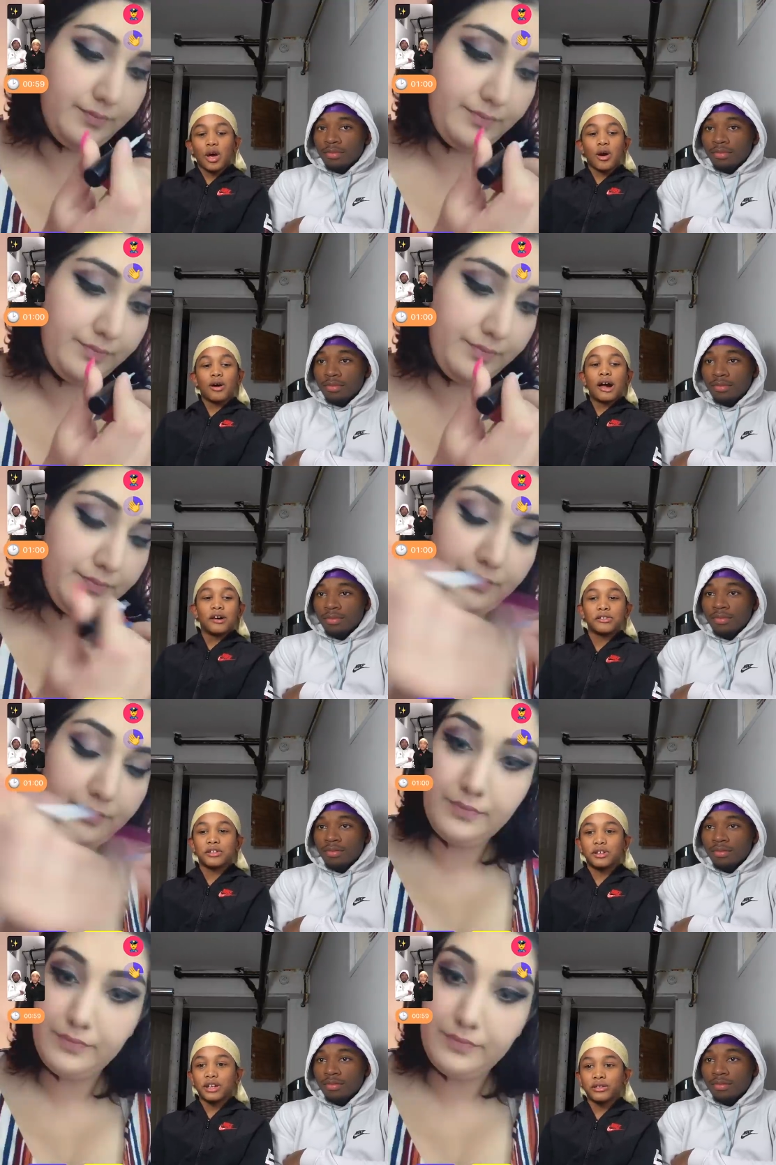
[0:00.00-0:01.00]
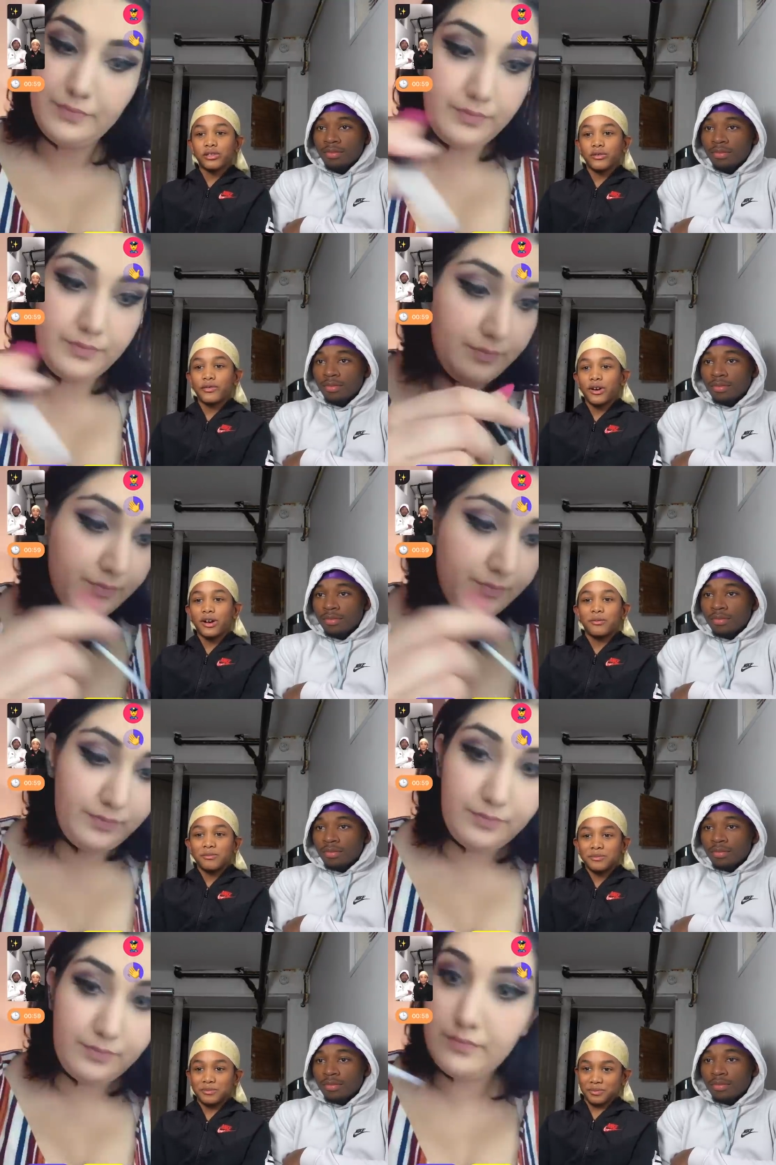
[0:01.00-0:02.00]
Speaker 1: how's your day so far?
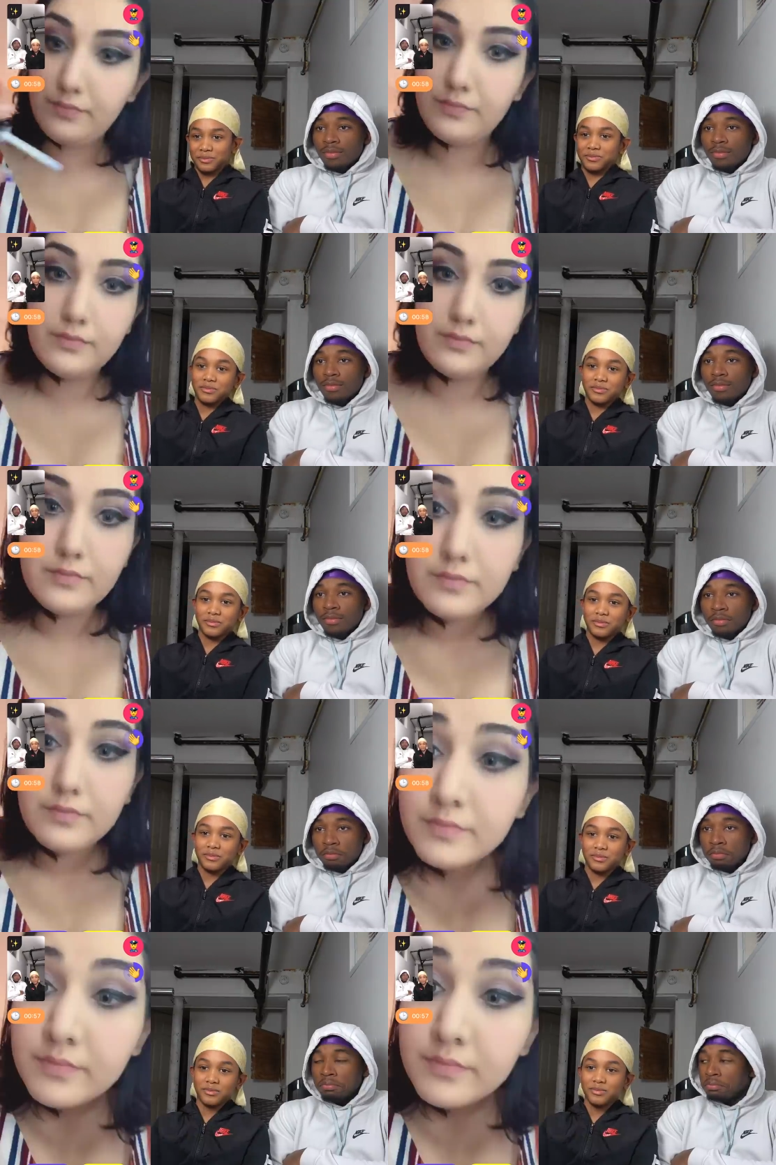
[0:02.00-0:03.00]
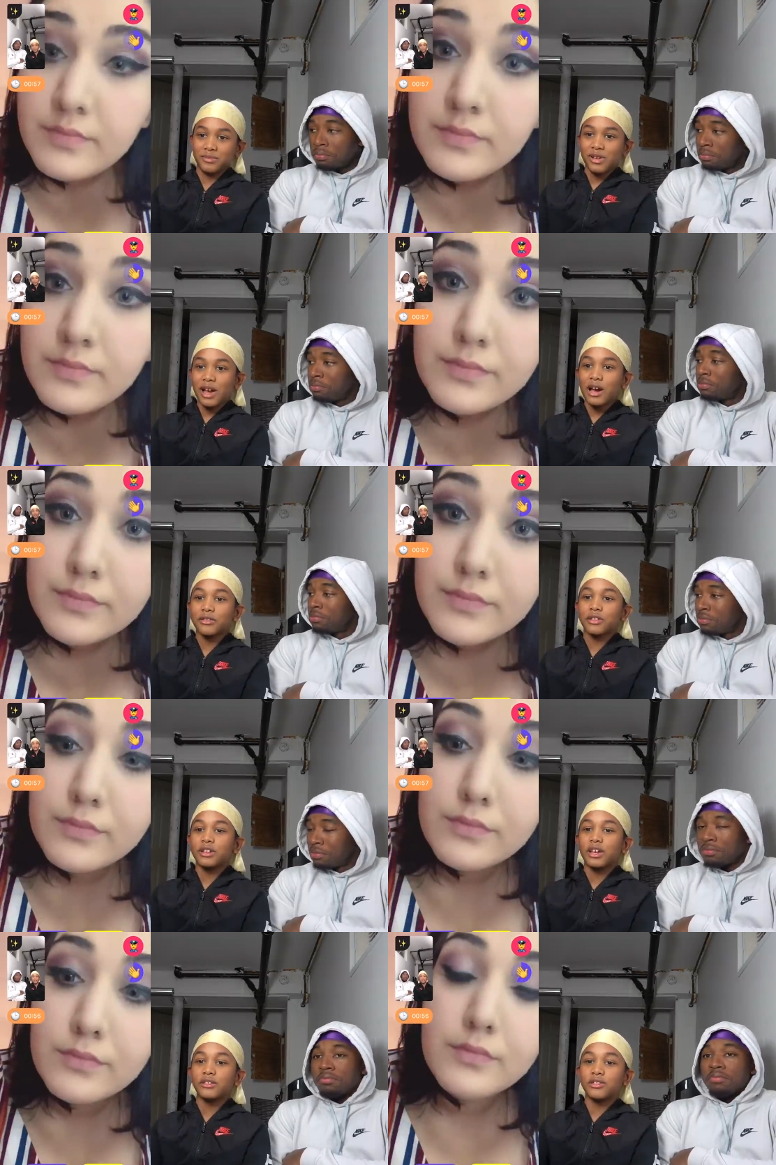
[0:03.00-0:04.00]
Huh? How's your
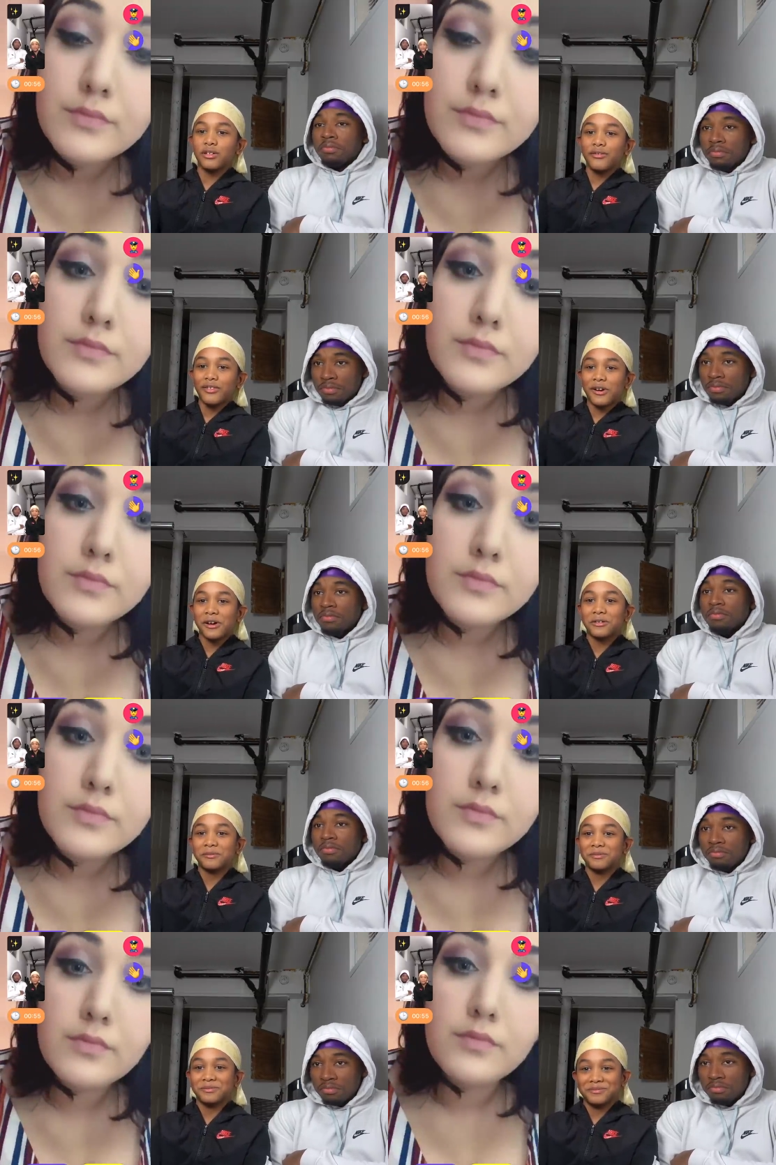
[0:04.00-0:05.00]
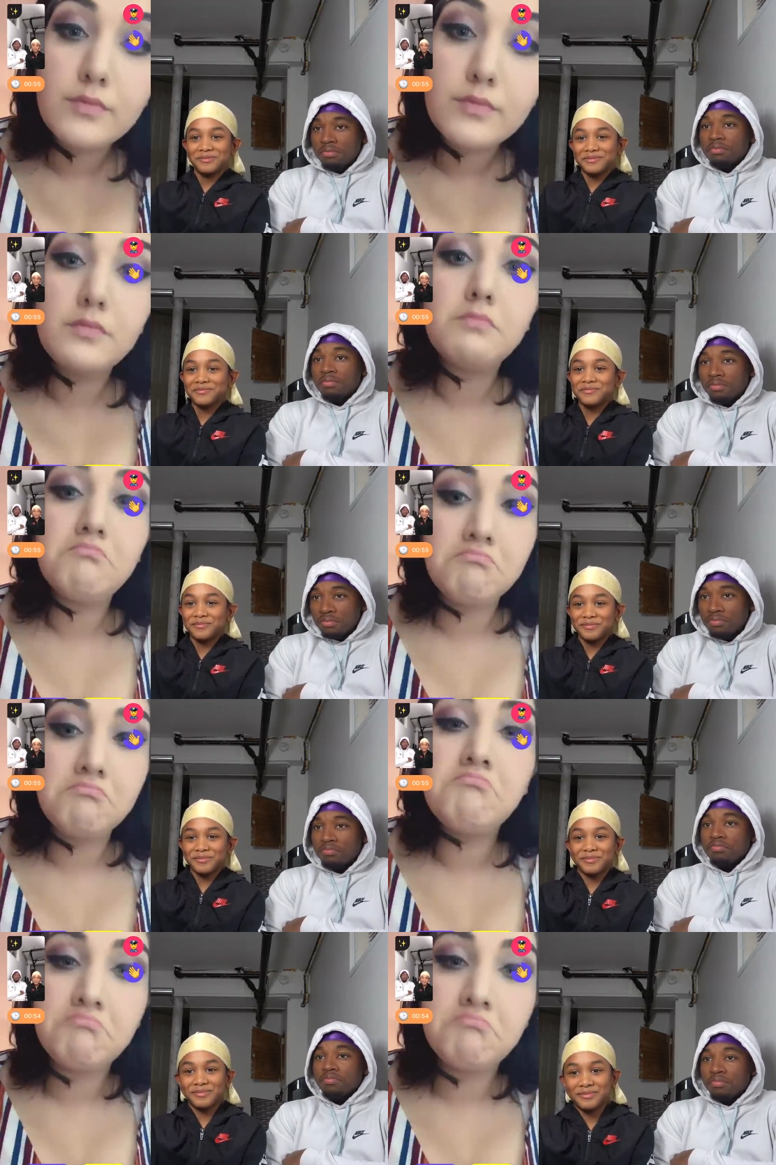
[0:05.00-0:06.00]
day so far?
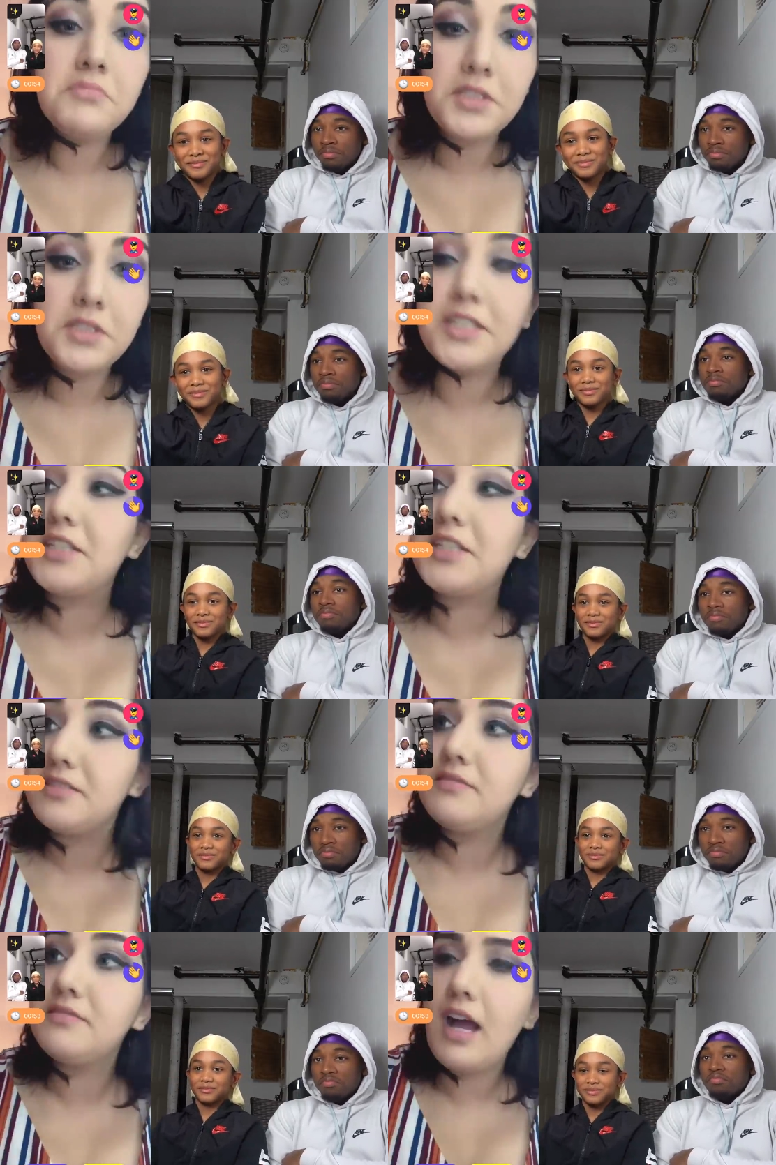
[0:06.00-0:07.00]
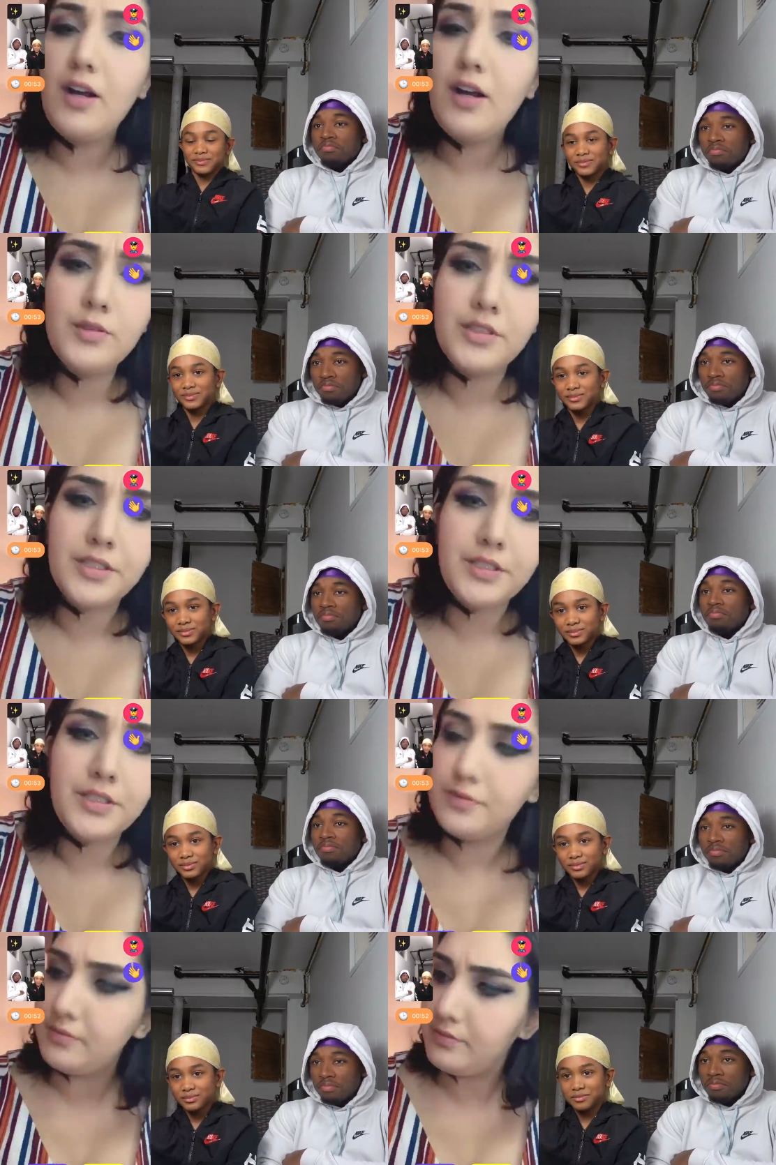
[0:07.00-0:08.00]
Speaker 2: Pretty good. How old are
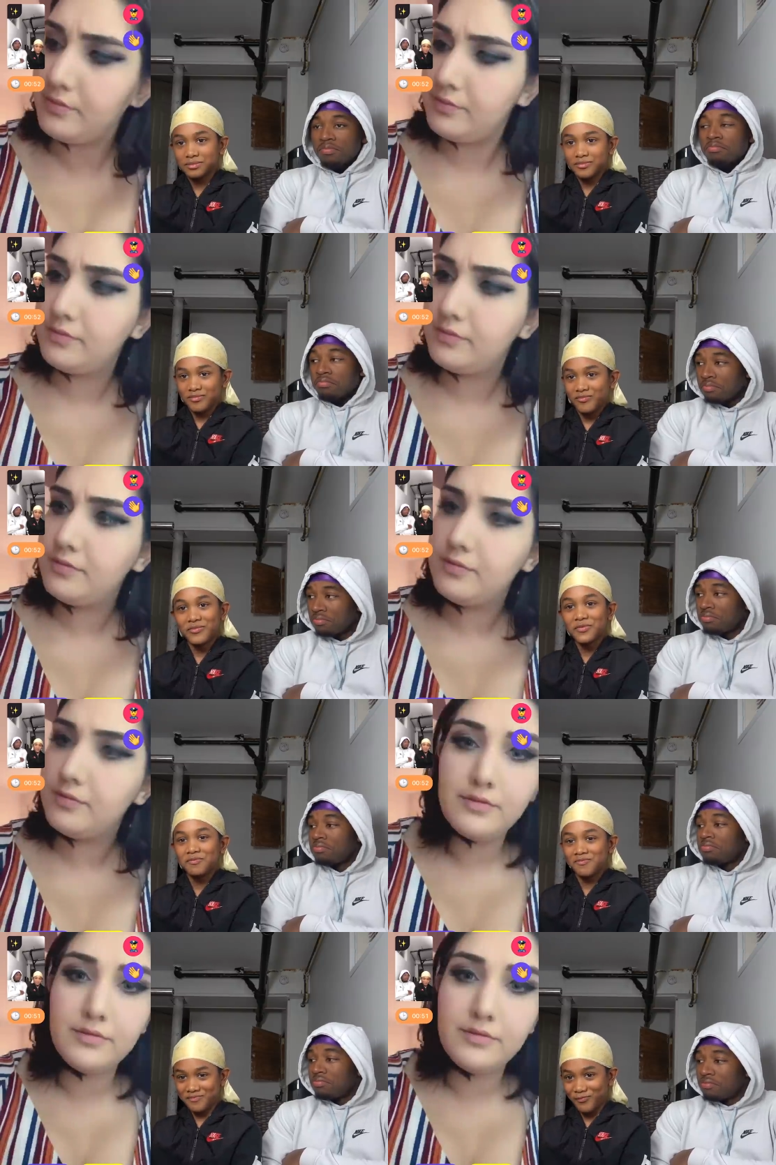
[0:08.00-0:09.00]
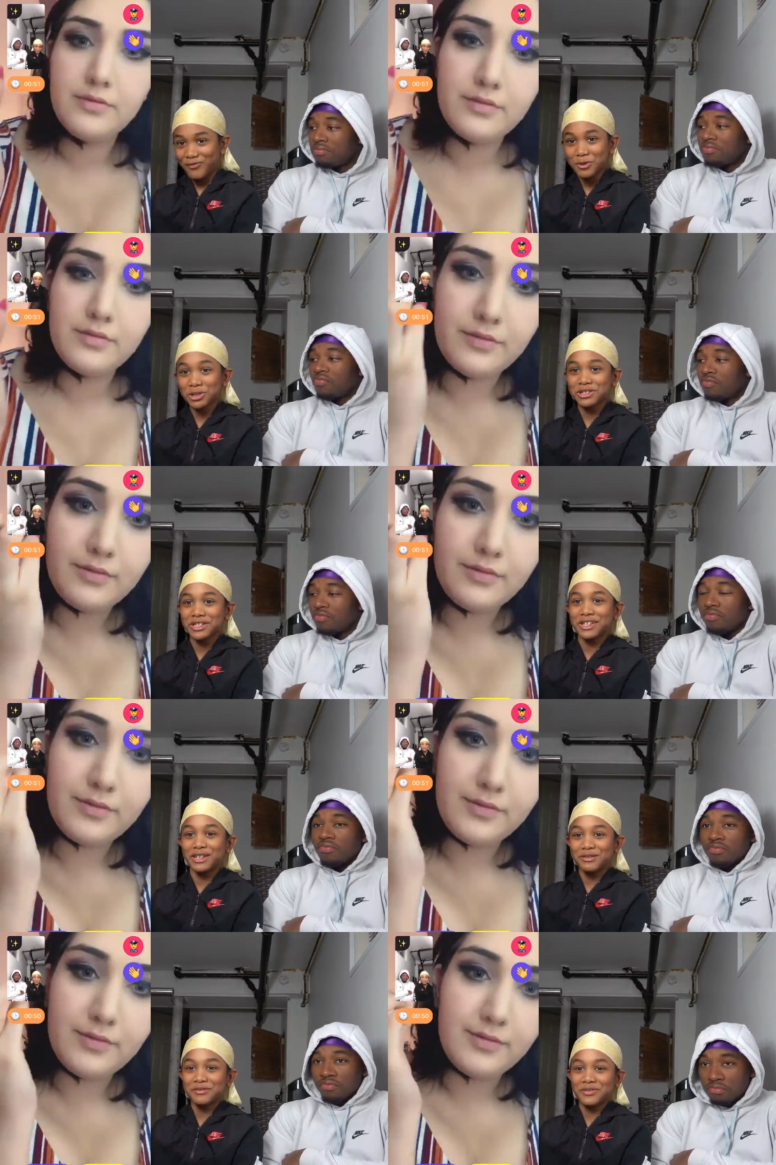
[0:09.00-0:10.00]
you?
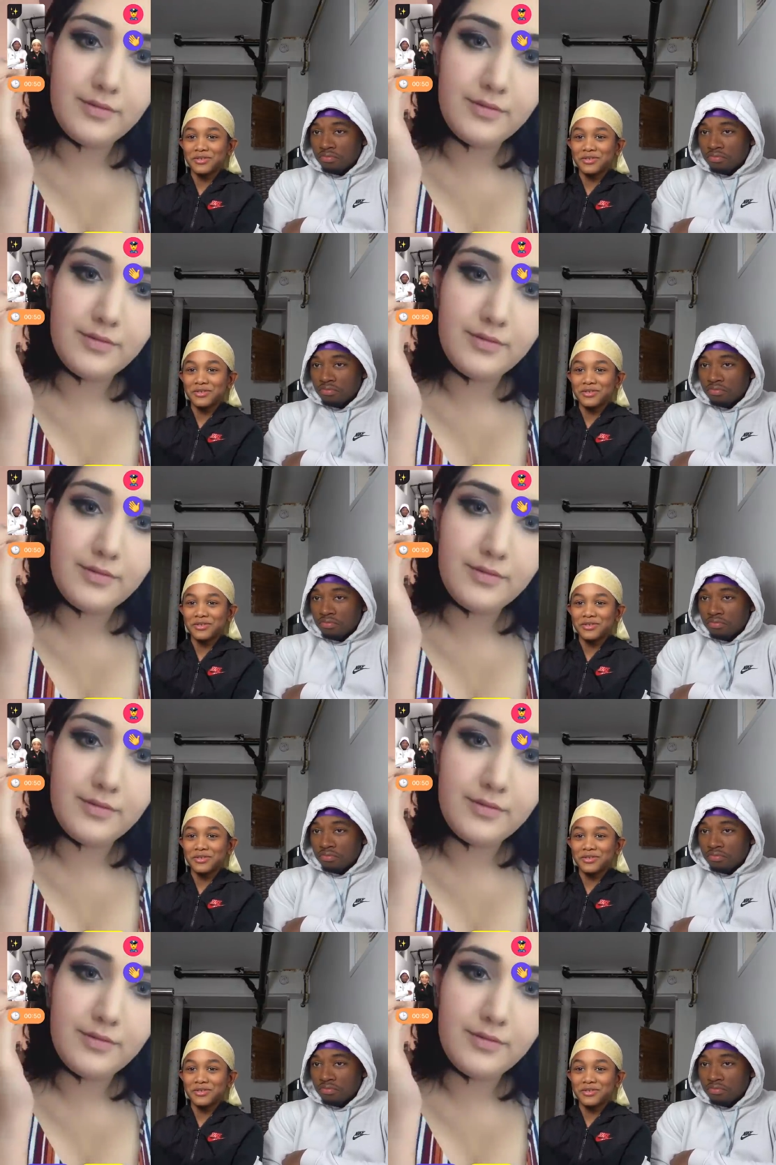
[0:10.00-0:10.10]
Speaker 1: 14.